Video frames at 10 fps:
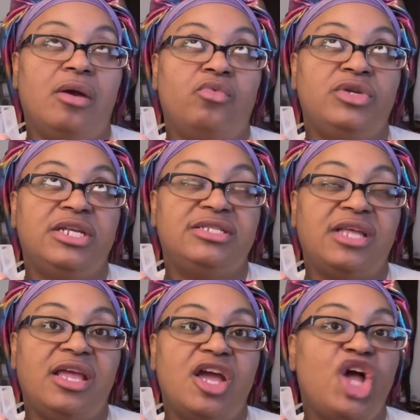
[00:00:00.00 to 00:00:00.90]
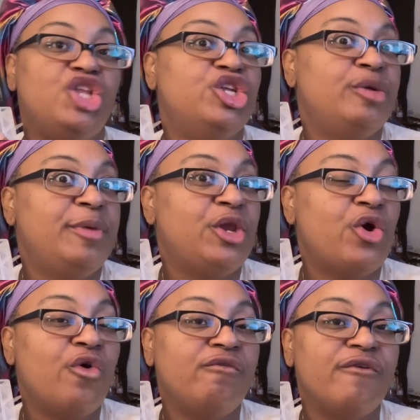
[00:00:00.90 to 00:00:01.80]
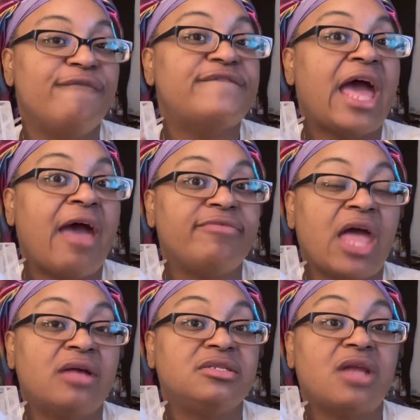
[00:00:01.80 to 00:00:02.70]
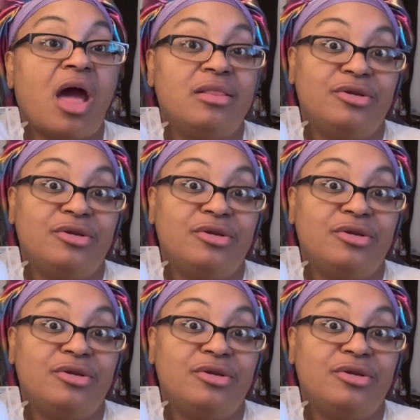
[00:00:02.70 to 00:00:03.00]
would they say, a little bit over $5,000.